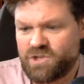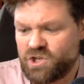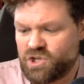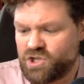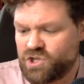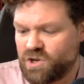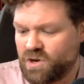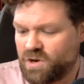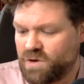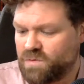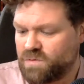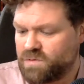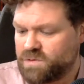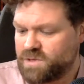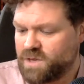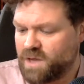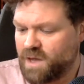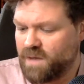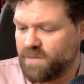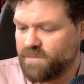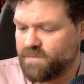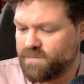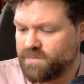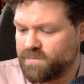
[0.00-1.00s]
a shock, wasn't
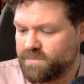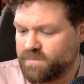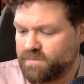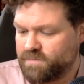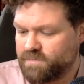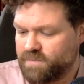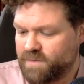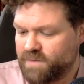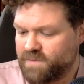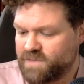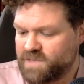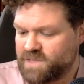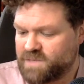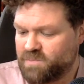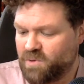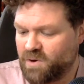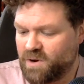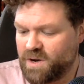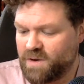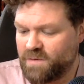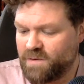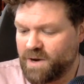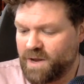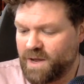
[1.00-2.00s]
it? Bit of a
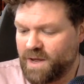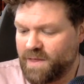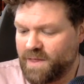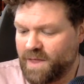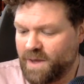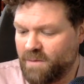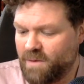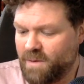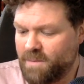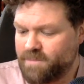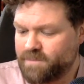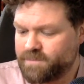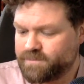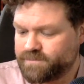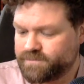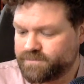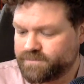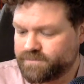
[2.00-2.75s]
spoiler alert, that one.